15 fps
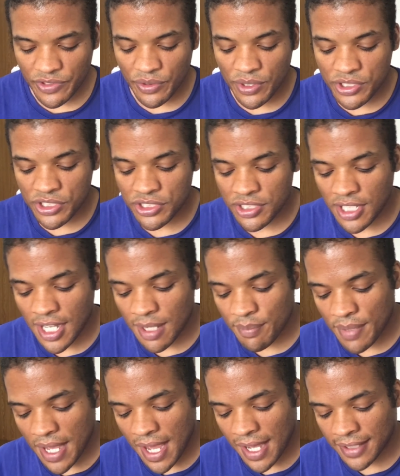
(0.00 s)
which is not
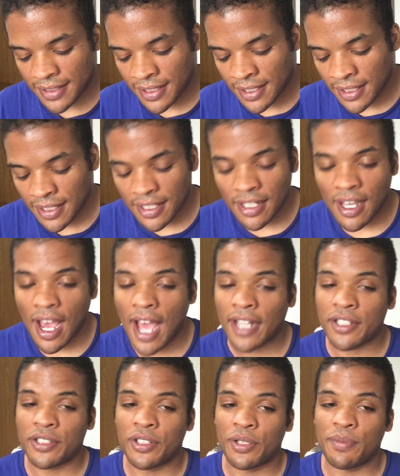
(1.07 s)
bad. I
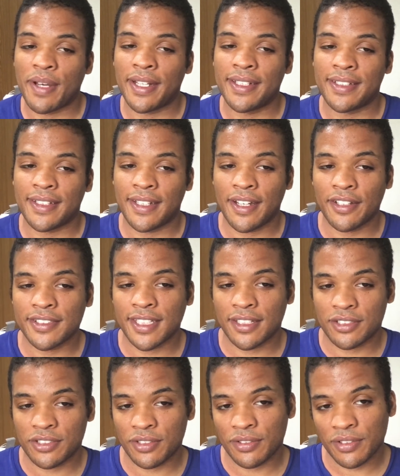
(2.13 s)
don't know about anything else like
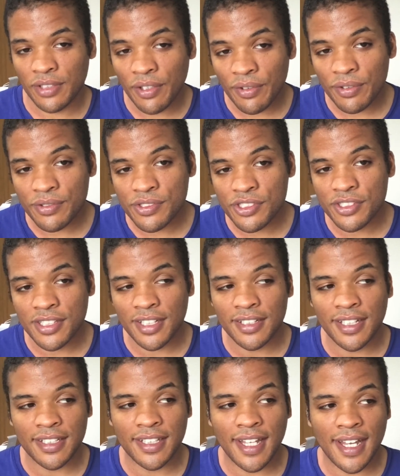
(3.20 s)
student loans or anything
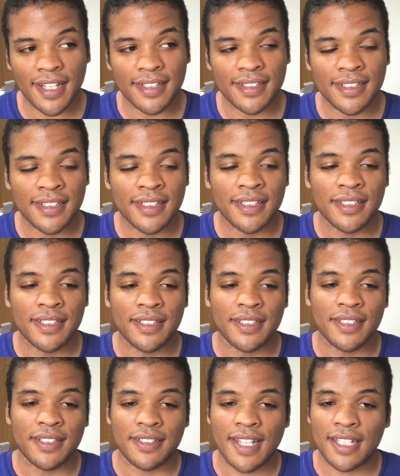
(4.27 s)
like that.
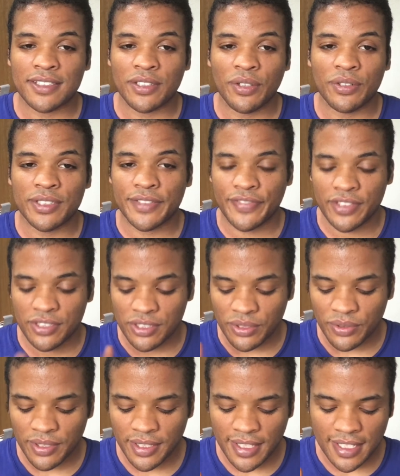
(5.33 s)
That's a whole different
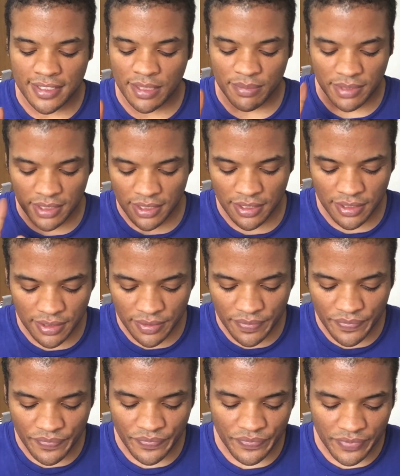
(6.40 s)
story. That's up to you.
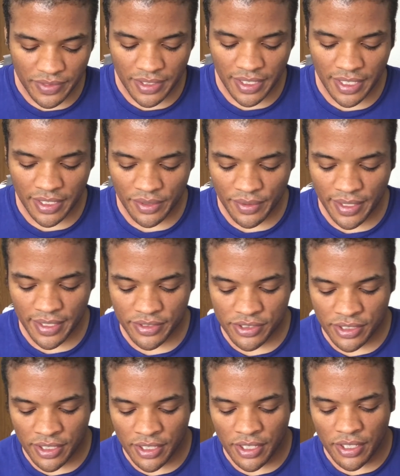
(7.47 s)
Anyways,
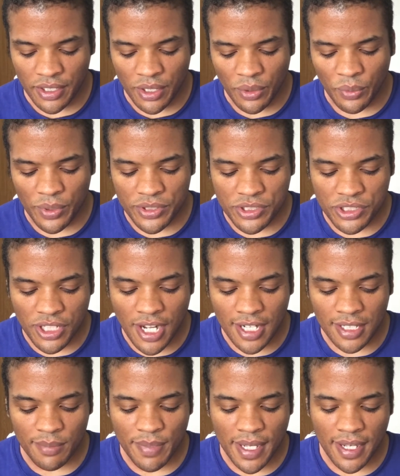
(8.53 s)
let's
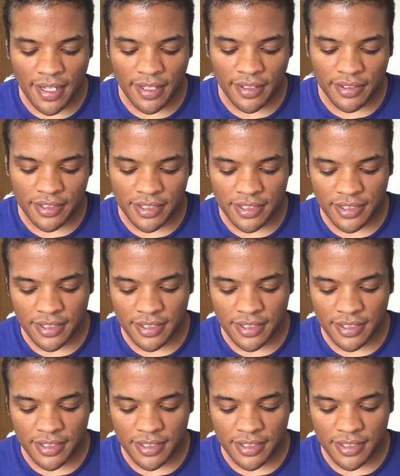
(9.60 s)
talk about,